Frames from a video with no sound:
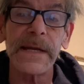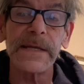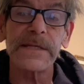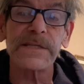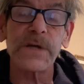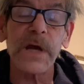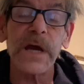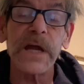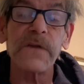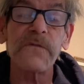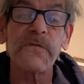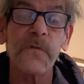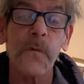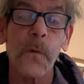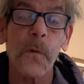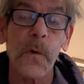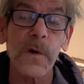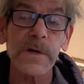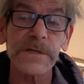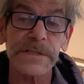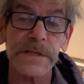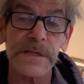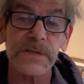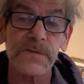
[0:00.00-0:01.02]
to
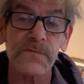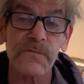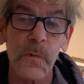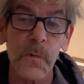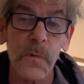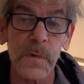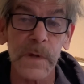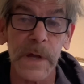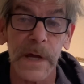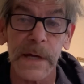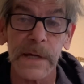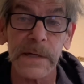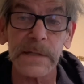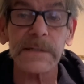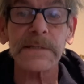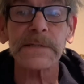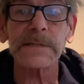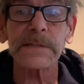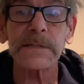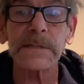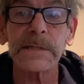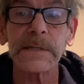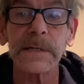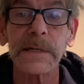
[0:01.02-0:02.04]
enforce its
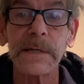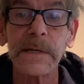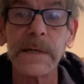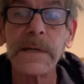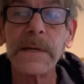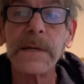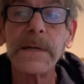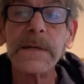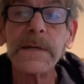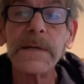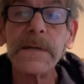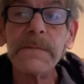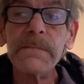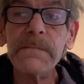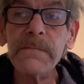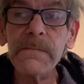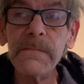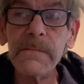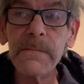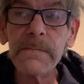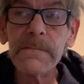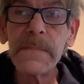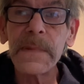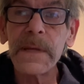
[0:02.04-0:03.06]
rulings.
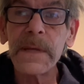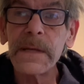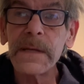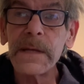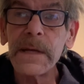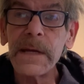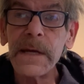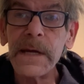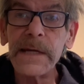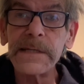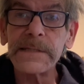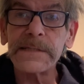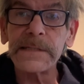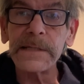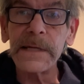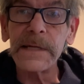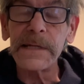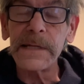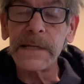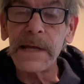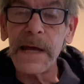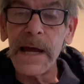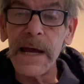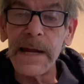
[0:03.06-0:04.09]

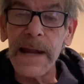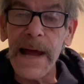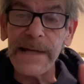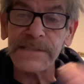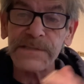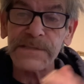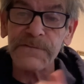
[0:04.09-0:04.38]
It has to